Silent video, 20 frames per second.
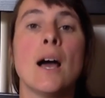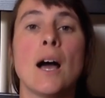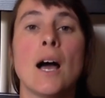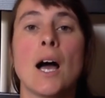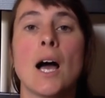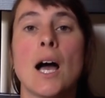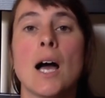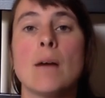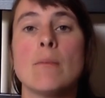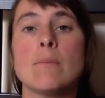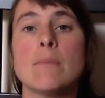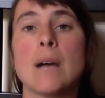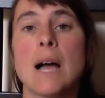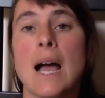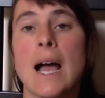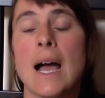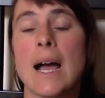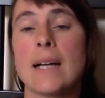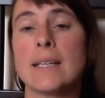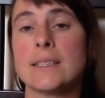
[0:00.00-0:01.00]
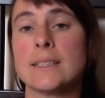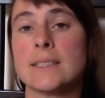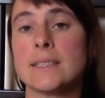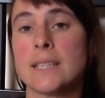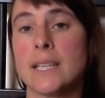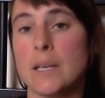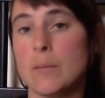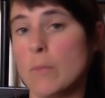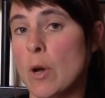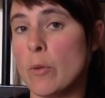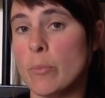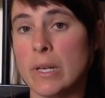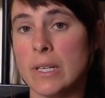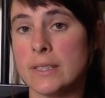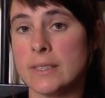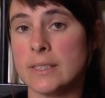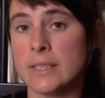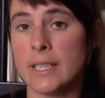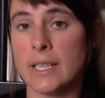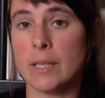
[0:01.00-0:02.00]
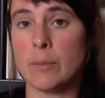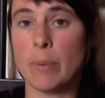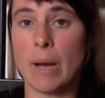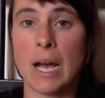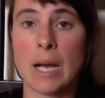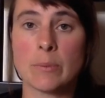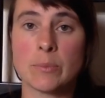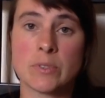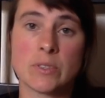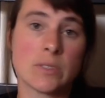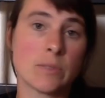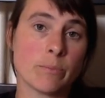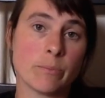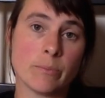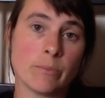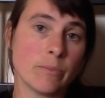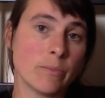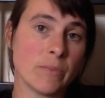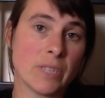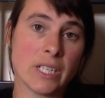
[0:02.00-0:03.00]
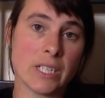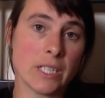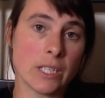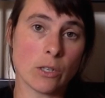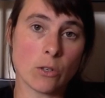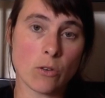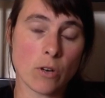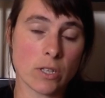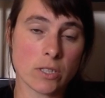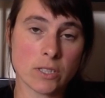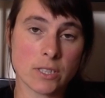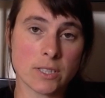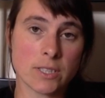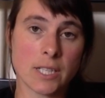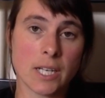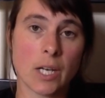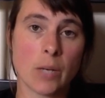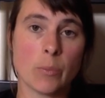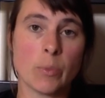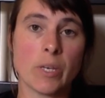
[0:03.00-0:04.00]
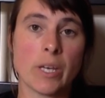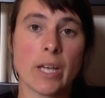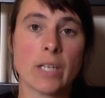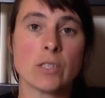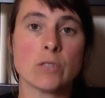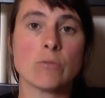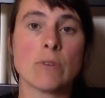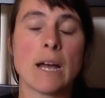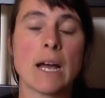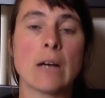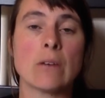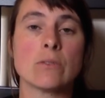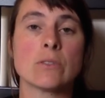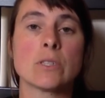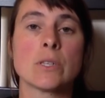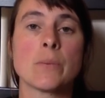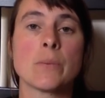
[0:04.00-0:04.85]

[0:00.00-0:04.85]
and immobility, perhaps needing crutches to help you get around.